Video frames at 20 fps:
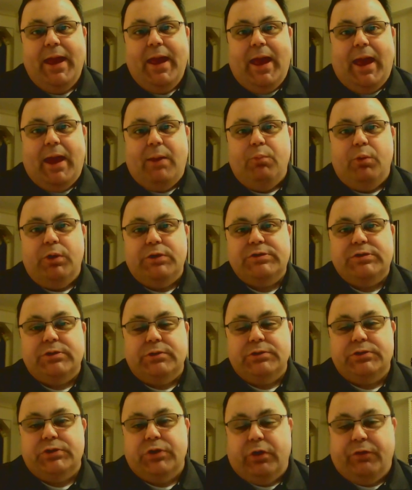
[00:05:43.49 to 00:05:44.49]
And once
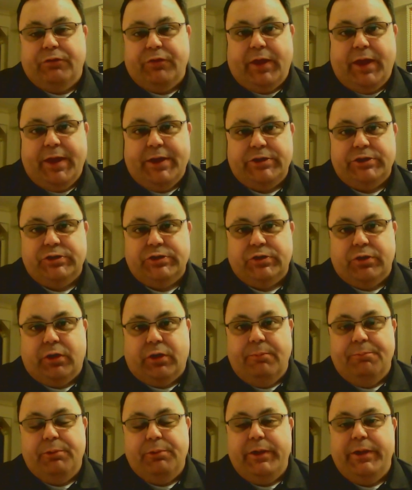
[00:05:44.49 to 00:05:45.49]
those certifications are
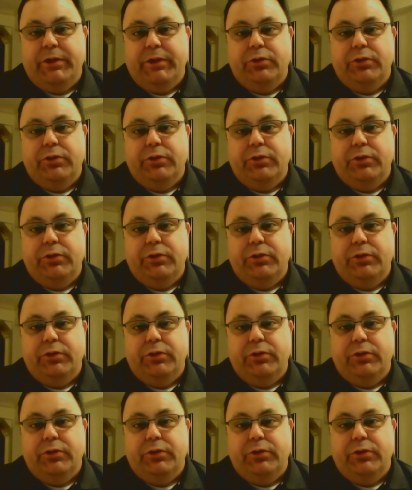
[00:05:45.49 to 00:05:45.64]
complete,